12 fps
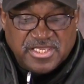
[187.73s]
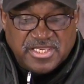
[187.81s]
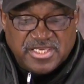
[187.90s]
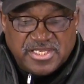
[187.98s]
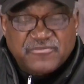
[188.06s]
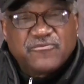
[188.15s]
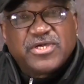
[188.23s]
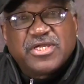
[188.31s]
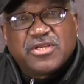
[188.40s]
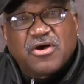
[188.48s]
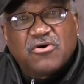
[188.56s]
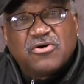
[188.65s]
And after we get
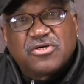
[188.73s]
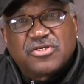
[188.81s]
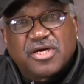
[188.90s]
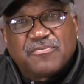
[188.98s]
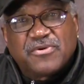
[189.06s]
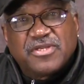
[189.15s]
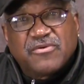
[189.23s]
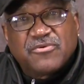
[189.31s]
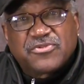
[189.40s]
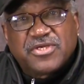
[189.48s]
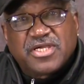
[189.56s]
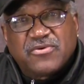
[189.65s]
it all hooked up and
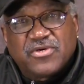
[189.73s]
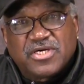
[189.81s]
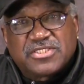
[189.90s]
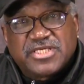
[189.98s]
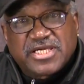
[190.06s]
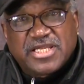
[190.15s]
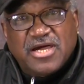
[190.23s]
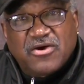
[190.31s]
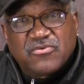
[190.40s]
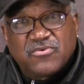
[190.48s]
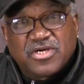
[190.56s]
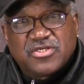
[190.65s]
everything, we're going to take it
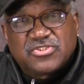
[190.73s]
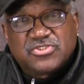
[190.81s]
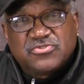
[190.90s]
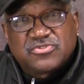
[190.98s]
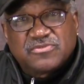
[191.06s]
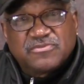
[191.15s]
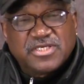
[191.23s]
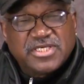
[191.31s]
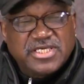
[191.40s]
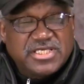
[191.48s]
out and we're going to shoot some.